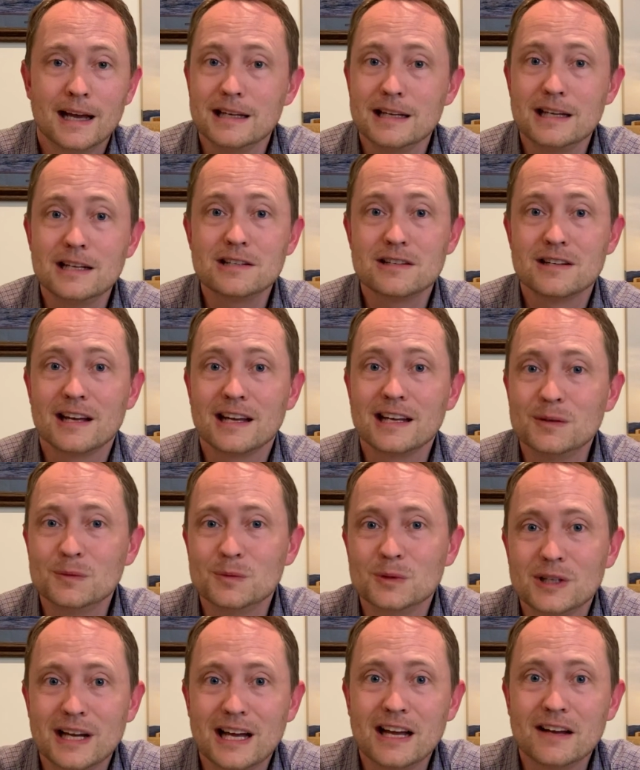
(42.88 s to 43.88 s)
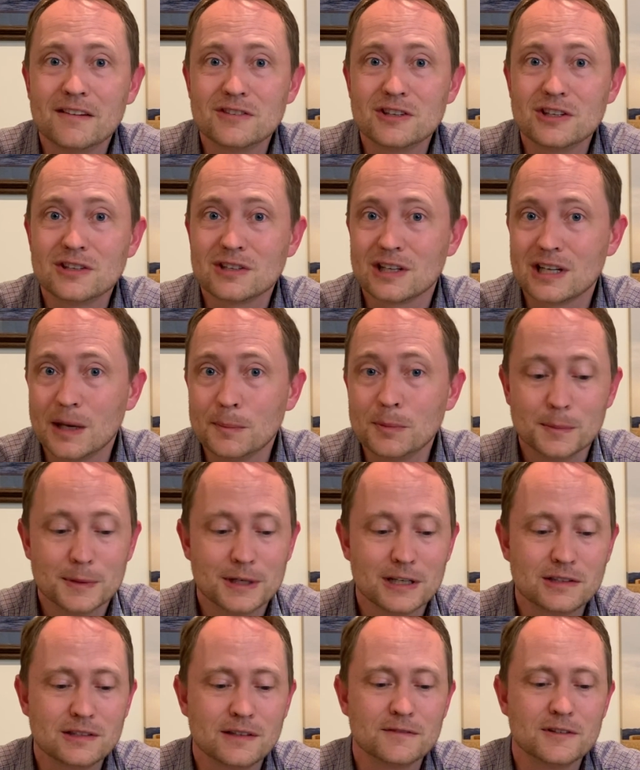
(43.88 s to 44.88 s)
Each night we'll have just a couple
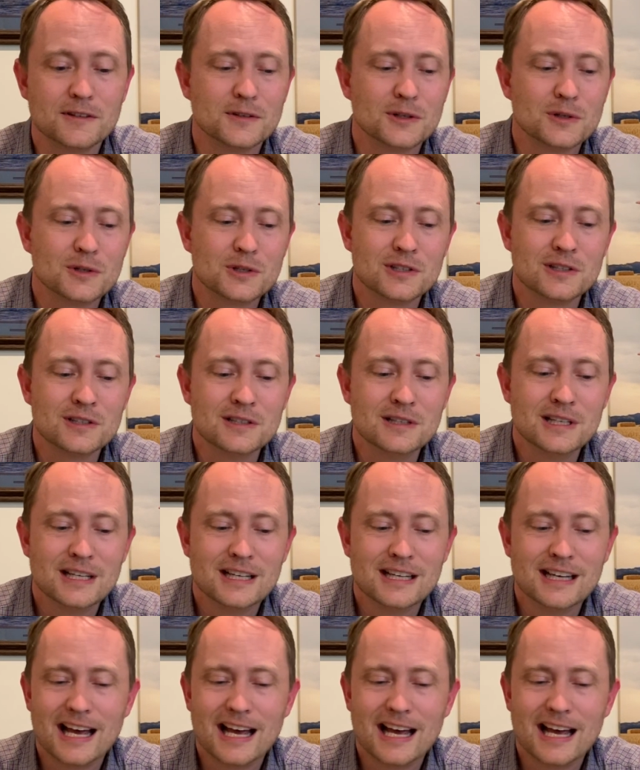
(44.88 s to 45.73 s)
minutes of devotion.